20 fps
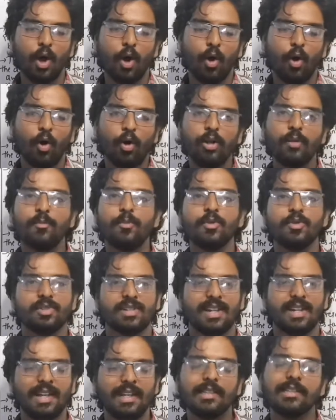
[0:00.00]
almost
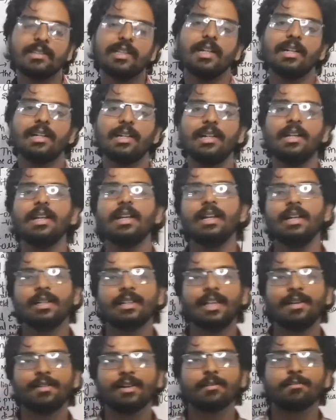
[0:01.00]
exactly,
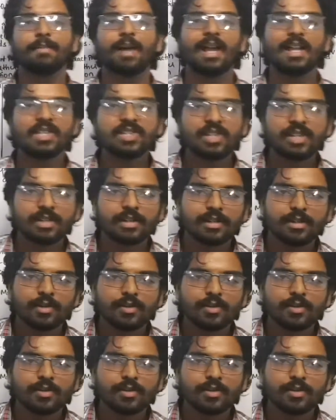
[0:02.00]
they were matching.